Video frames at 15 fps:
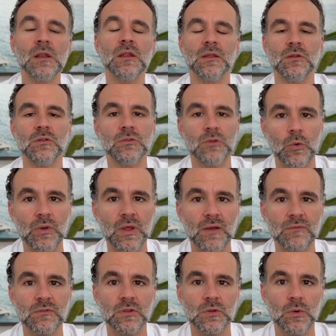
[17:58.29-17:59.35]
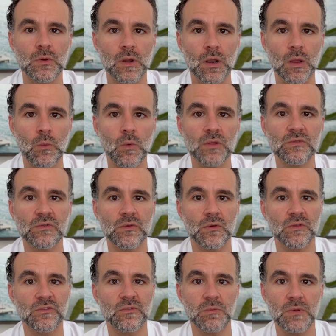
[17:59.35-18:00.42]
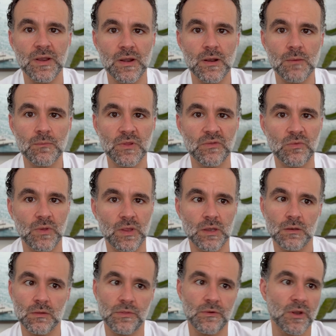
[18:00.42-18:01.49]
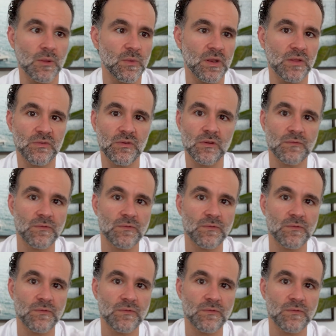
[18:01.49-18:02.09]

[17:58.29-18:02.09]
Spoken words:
You don't have to do it all at once. You can split it up between 30 minutes here,